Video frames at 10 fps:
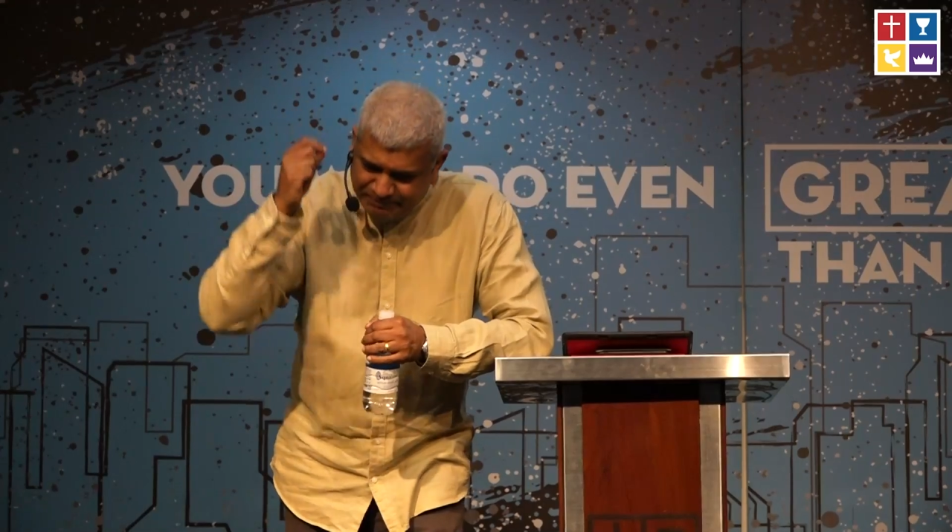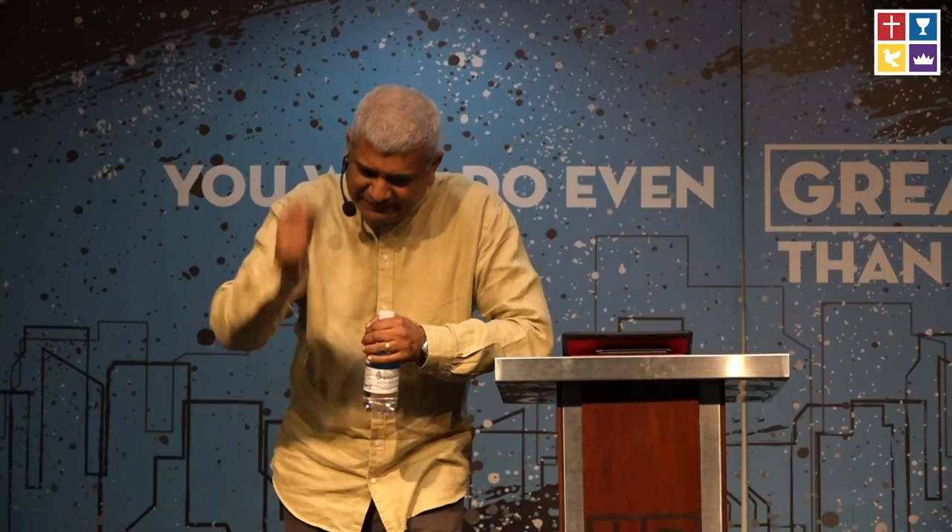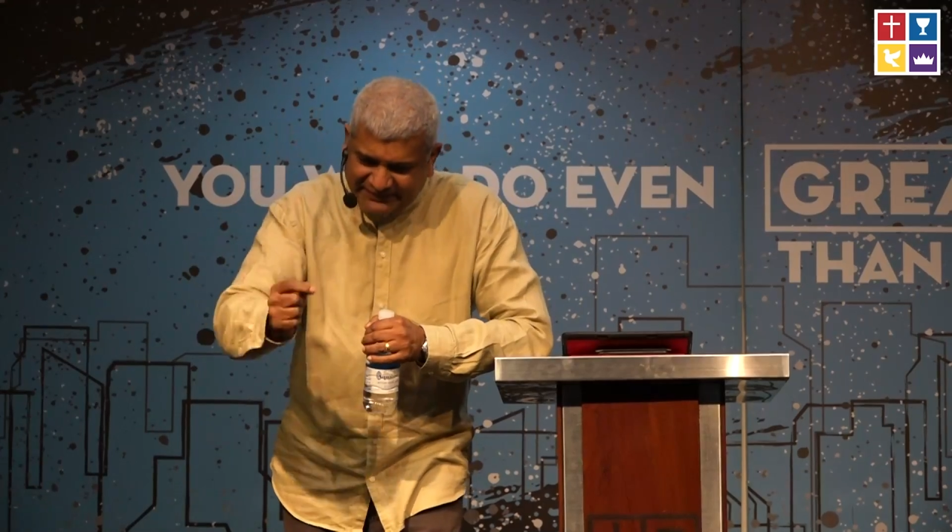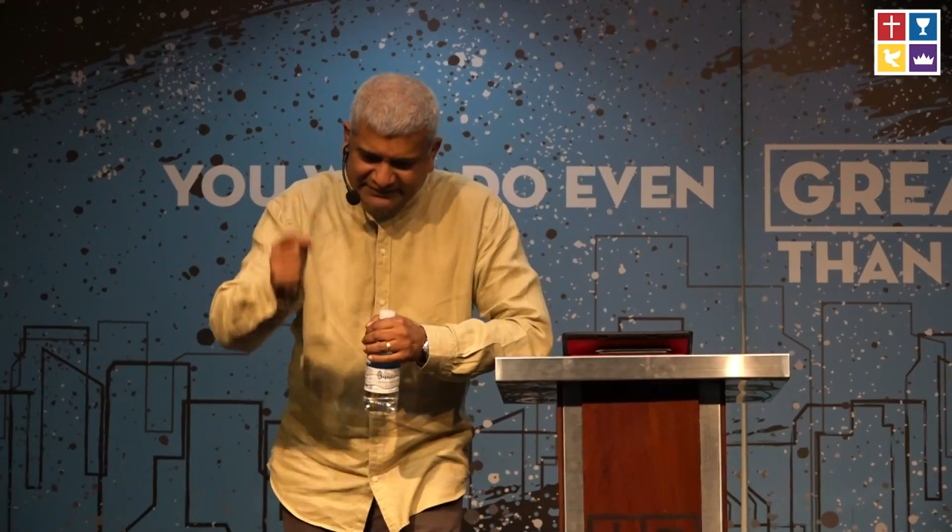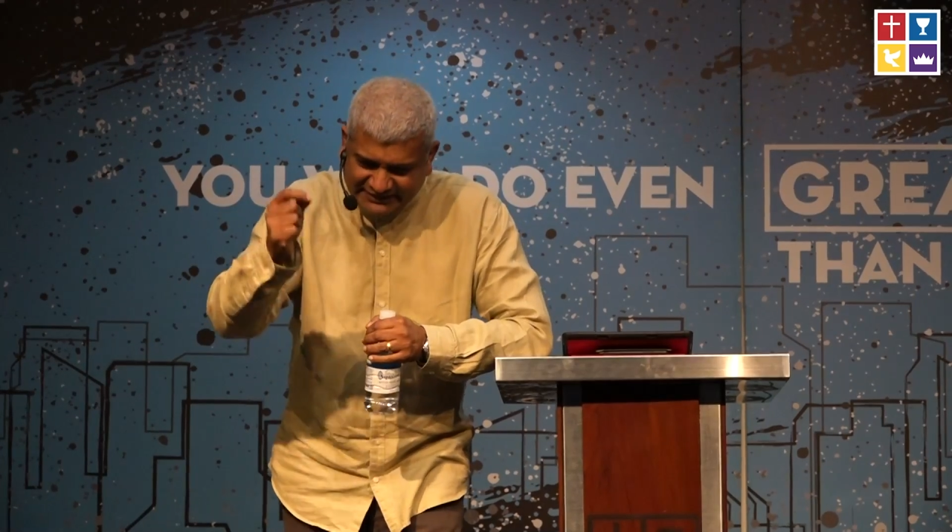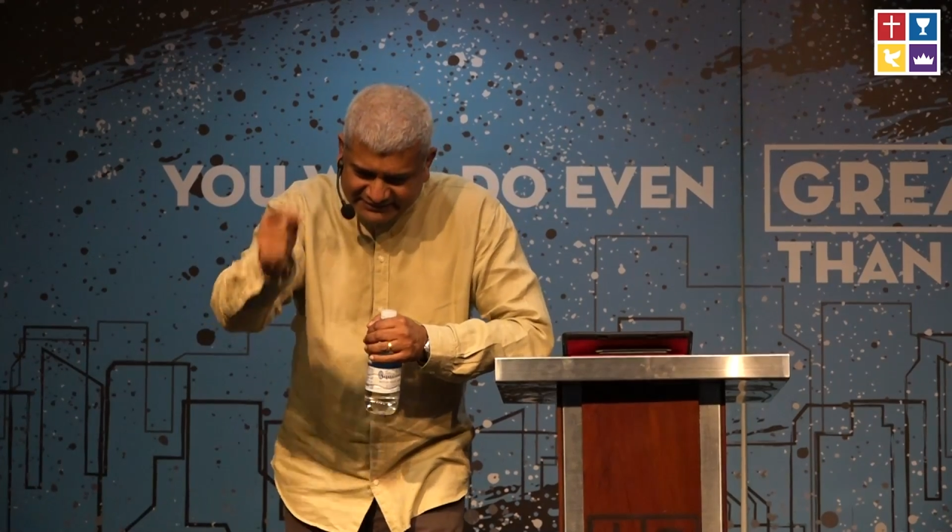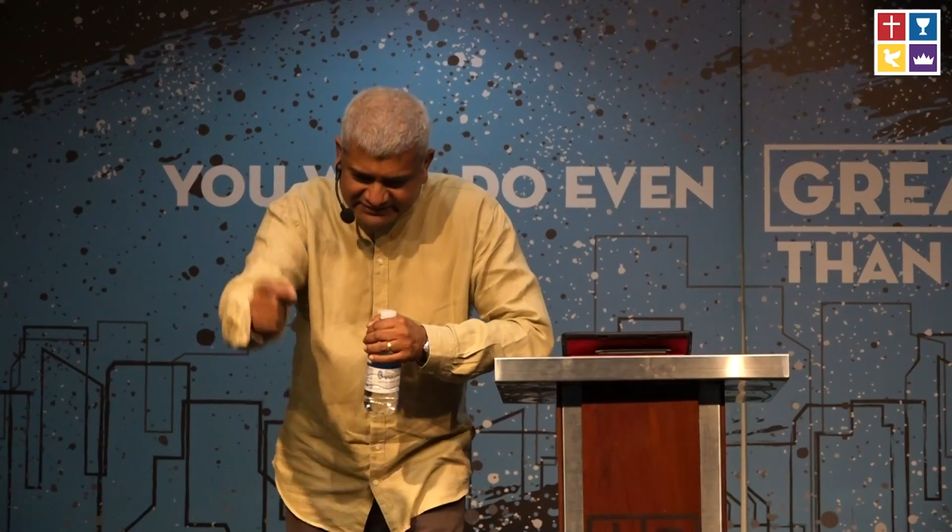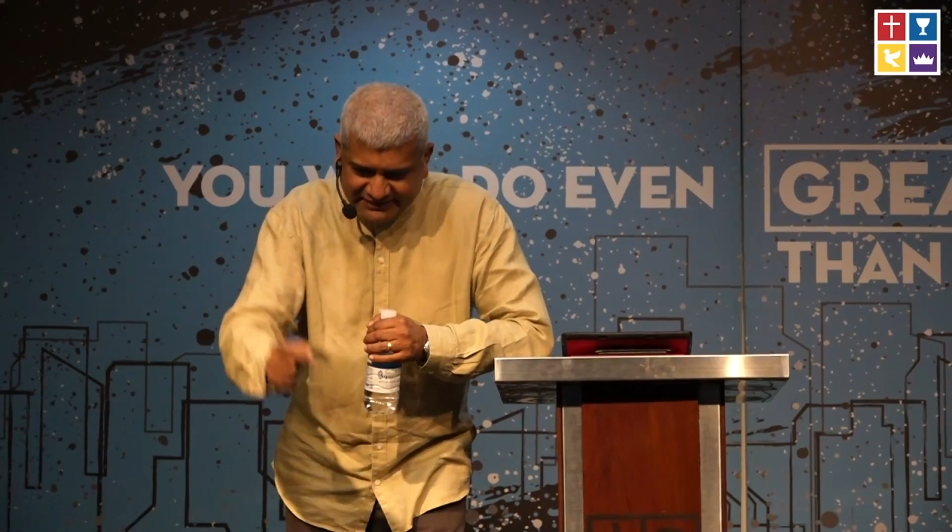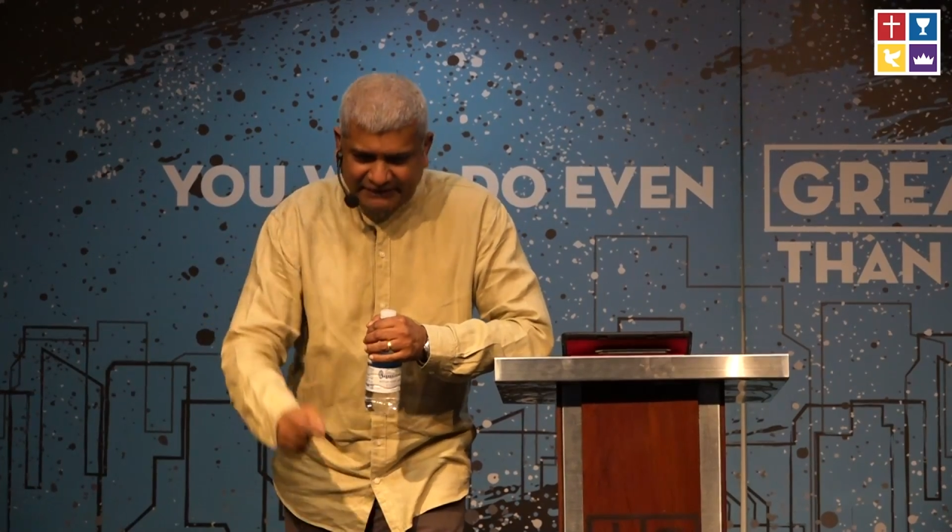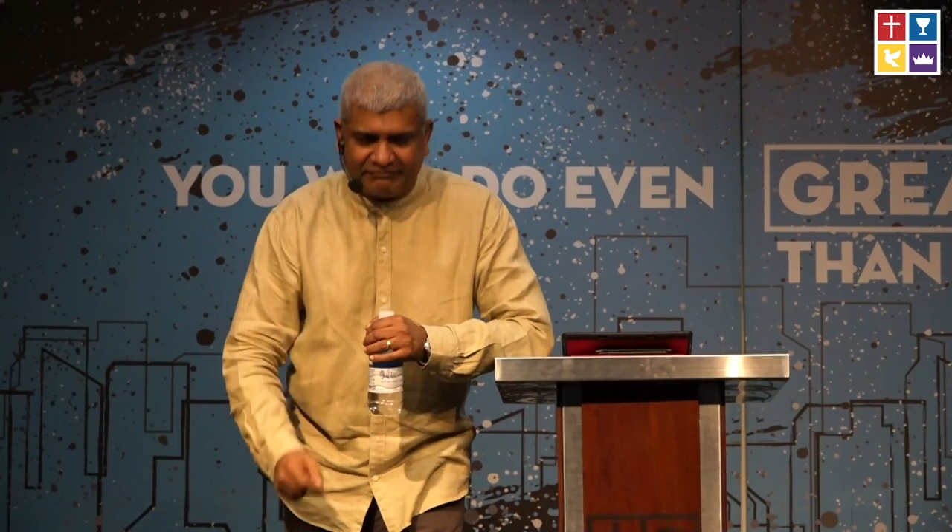bigger than
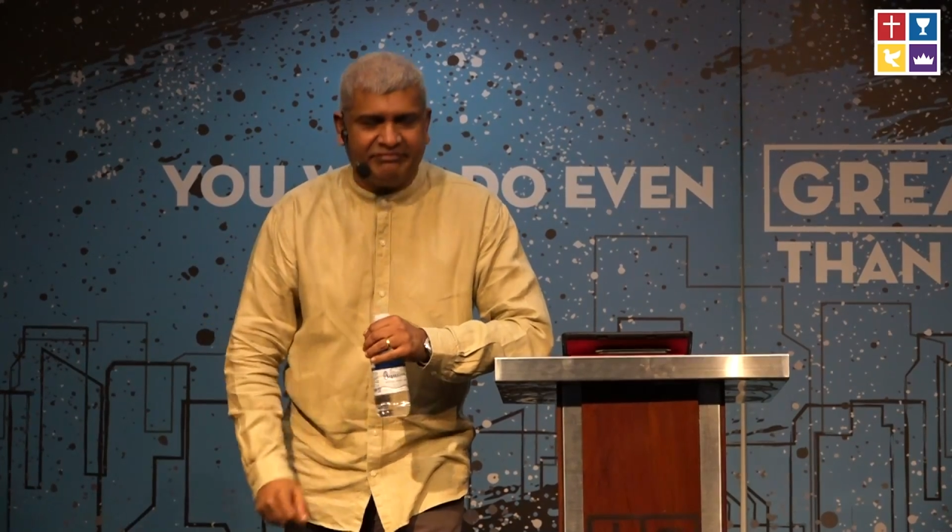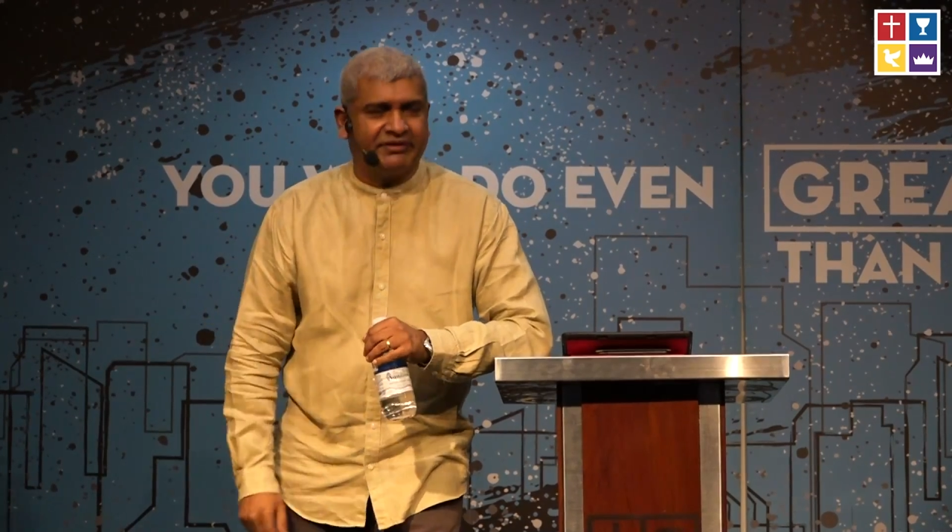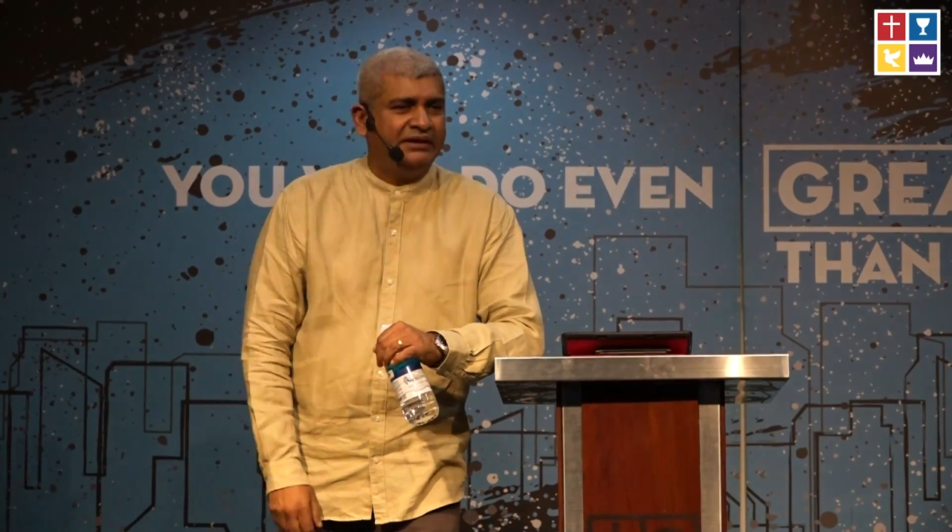just comfort.